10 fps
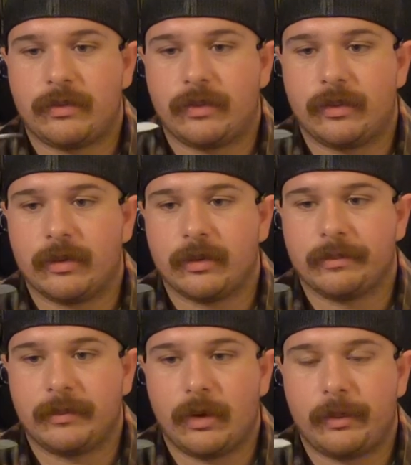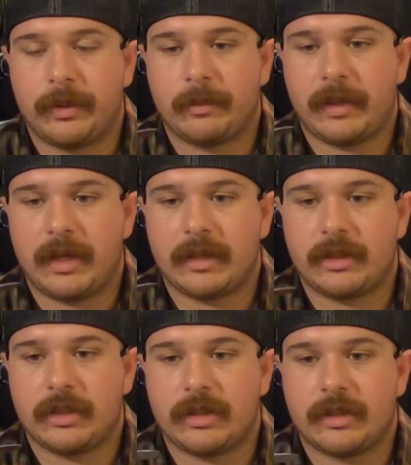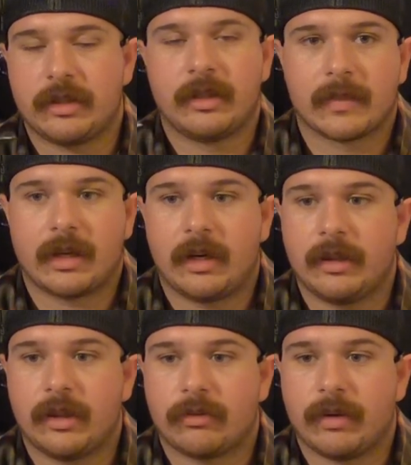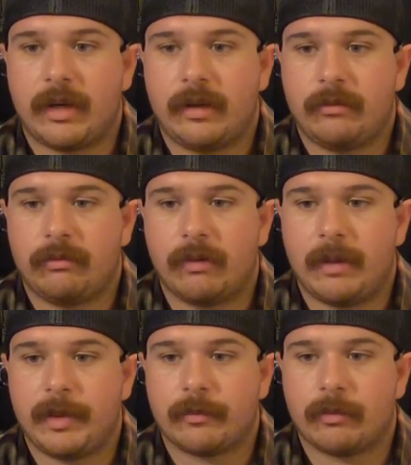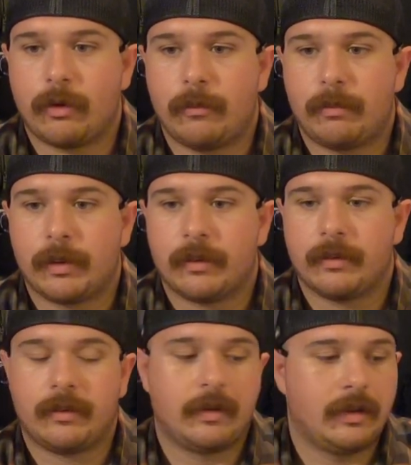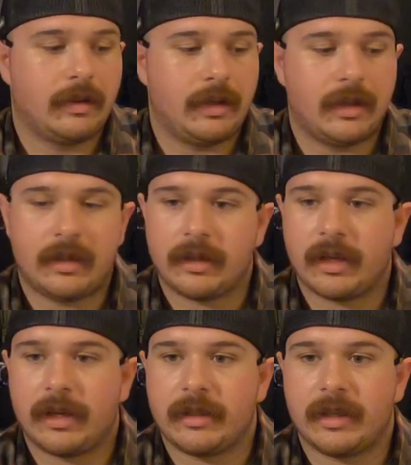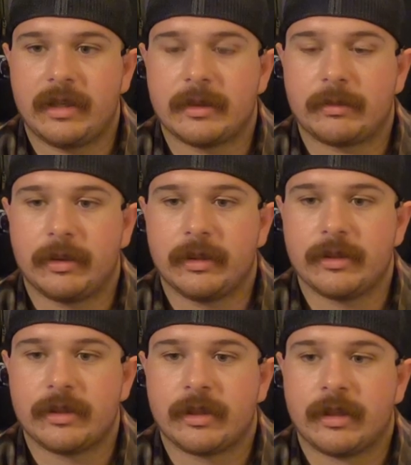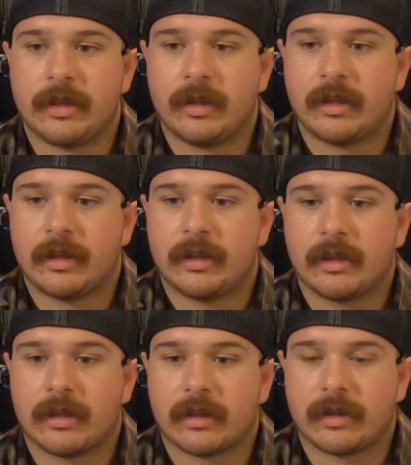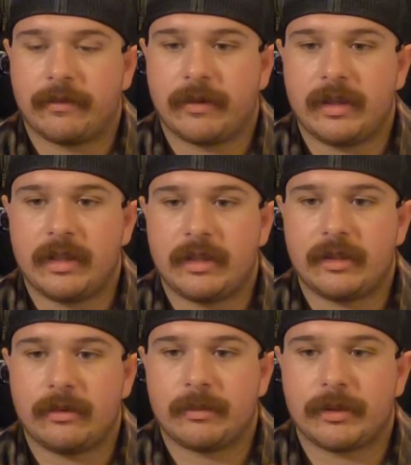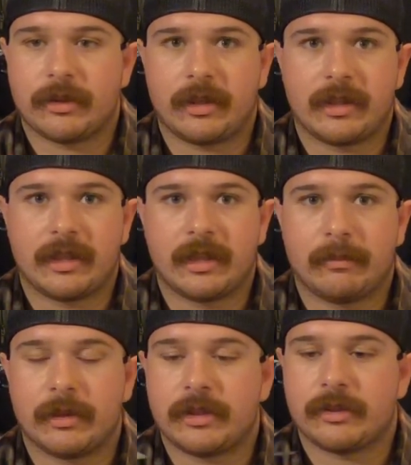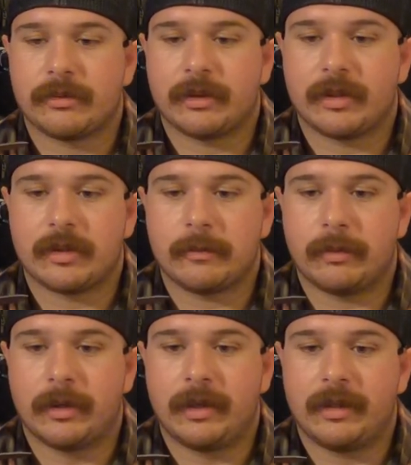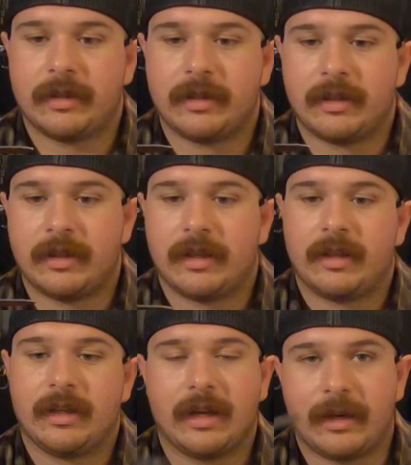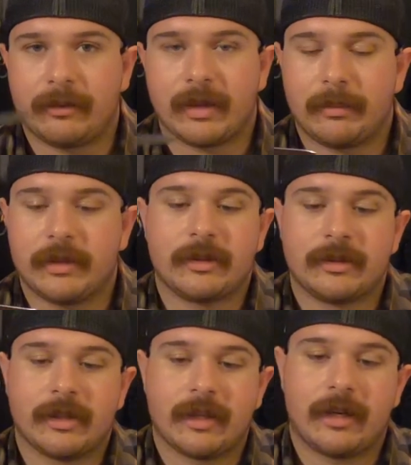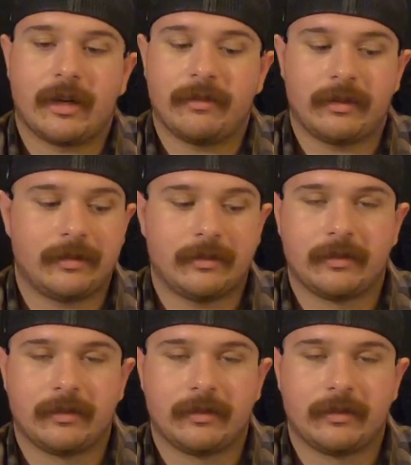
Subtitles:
for opening packages, cutting thread, webbing rope, and again, getting splinters. If I needed to, I'm sure I could get blisters with this, but I don't get blisters all that often.